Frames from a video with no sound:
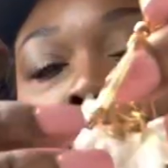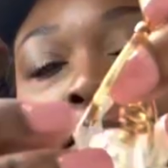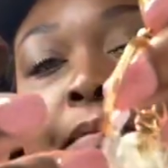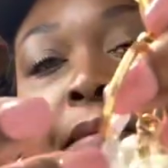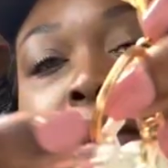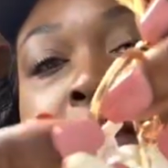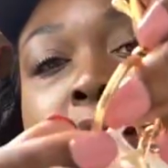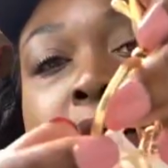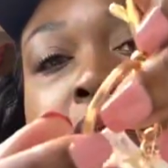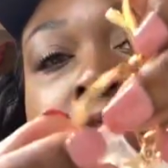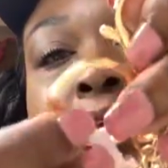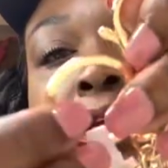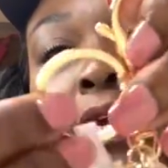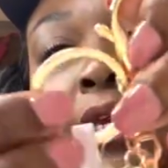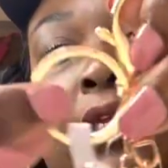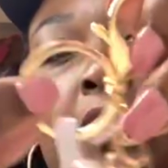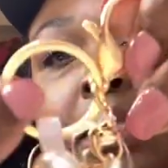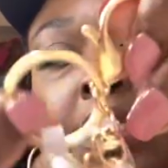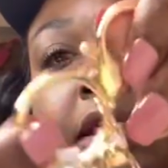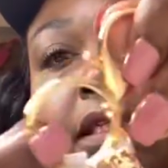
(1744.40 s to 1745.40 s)
may
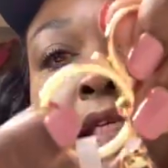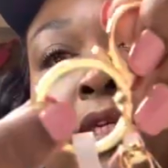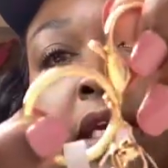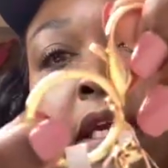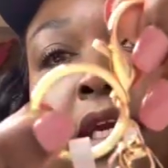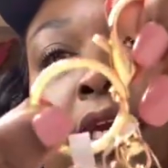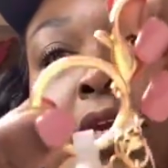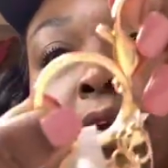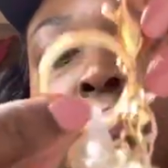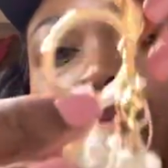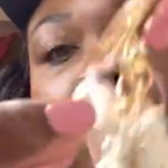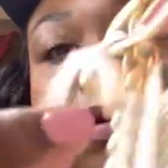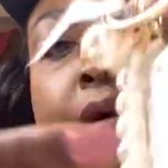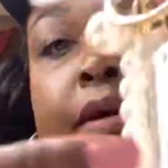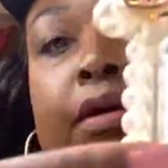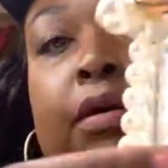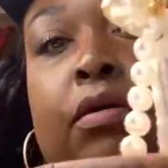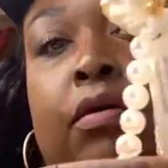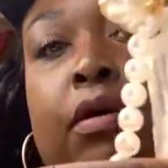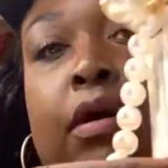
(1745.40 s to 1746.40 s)
take this key
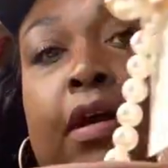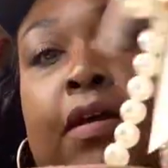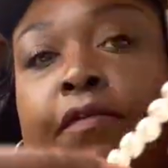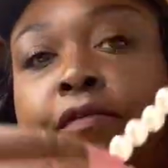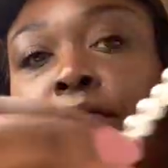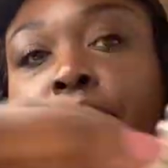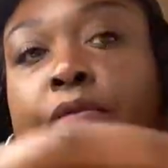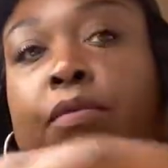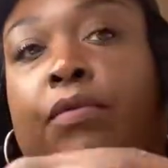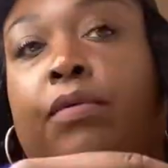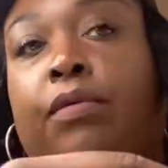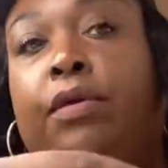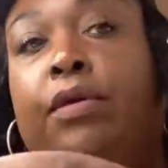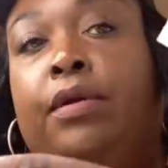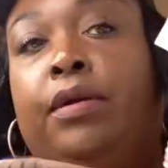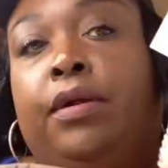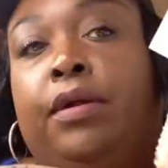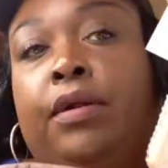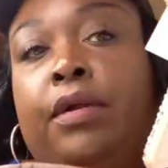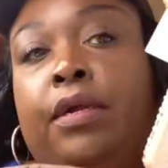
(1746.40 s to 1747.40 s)
part off
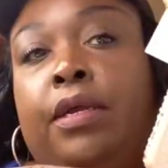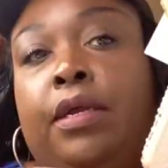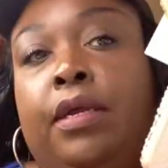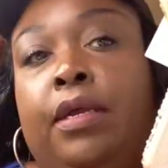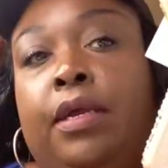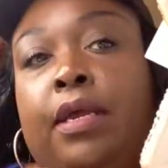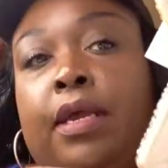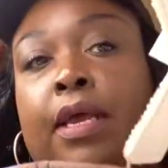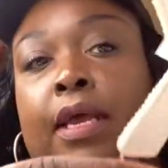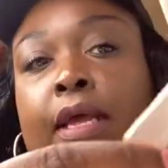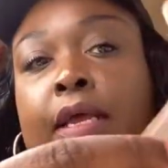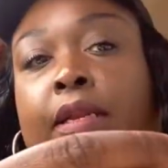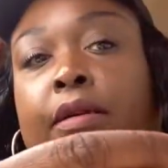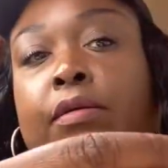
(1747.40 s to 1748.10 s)
or I